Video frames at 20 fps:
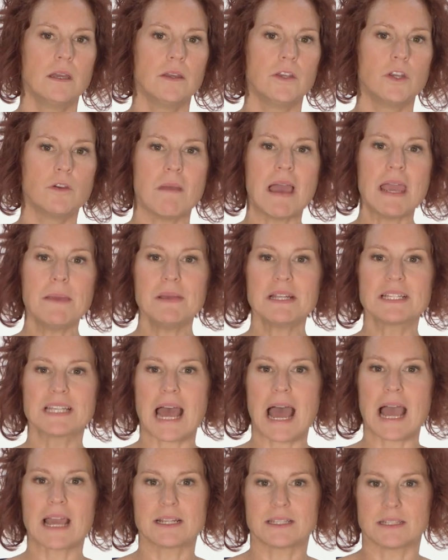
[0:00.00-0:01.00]
You may be
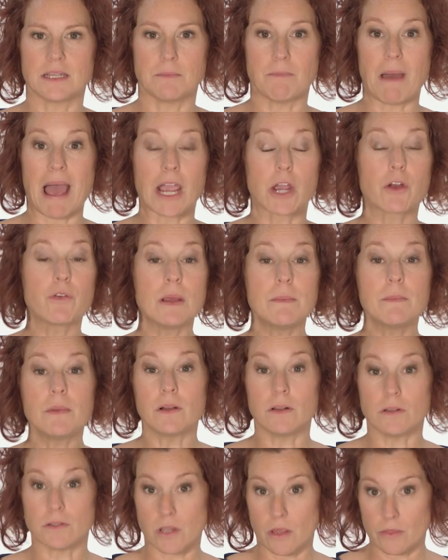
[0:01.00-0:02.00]
targeted by
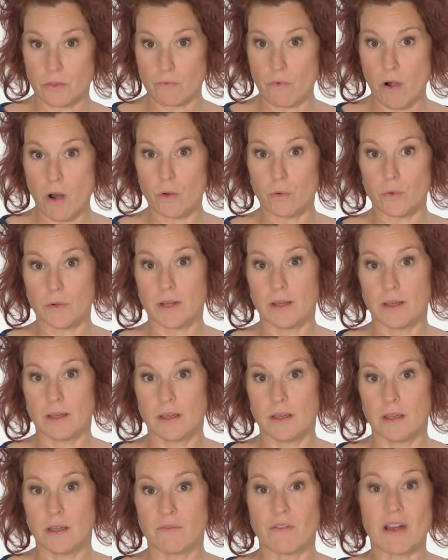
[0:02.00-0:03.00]
criminals on the road,
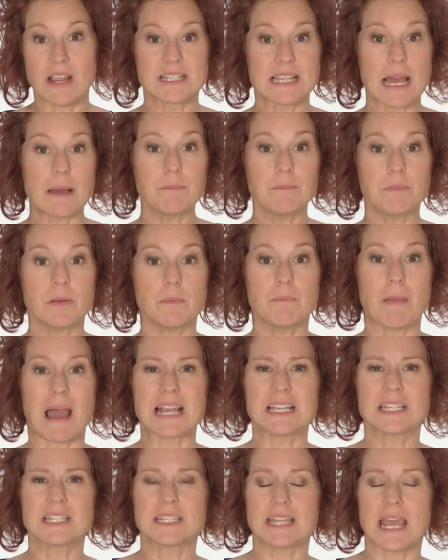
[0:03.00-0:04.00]
for example
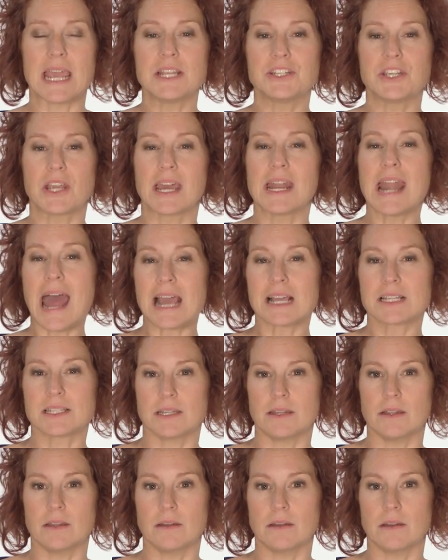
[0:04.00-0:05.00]
by staging an
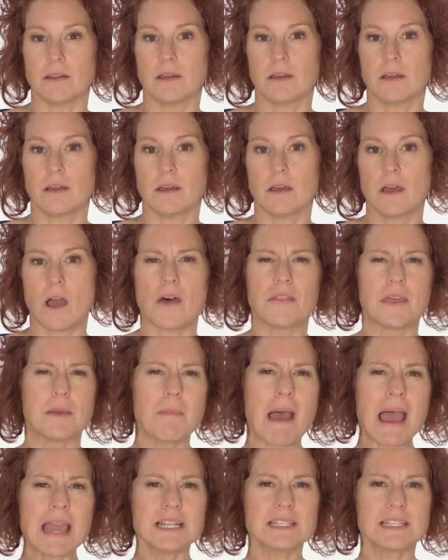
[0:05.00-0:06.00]
accident, or they
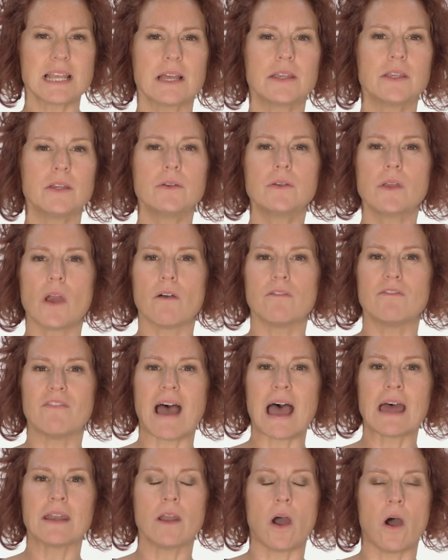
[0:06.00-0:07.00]
might tell you your
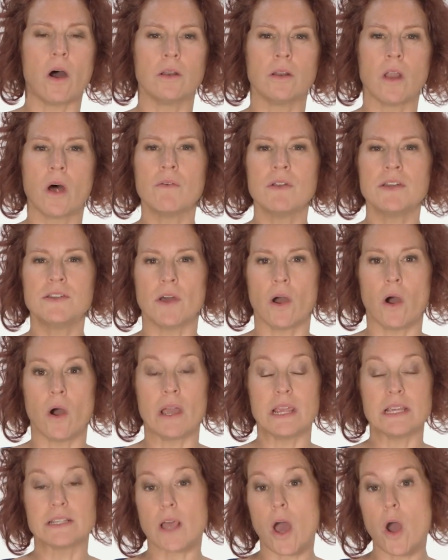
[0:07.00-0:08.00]
van or lorry door
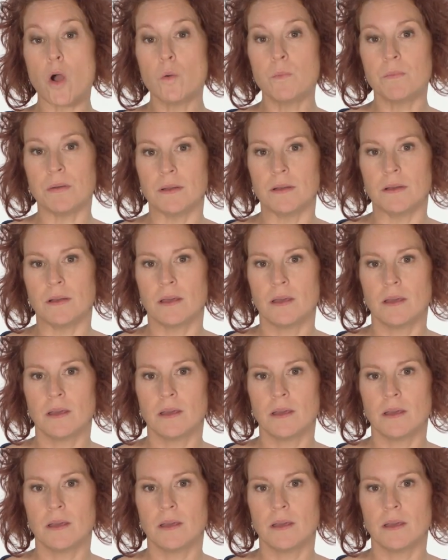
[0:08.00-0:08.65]
is open.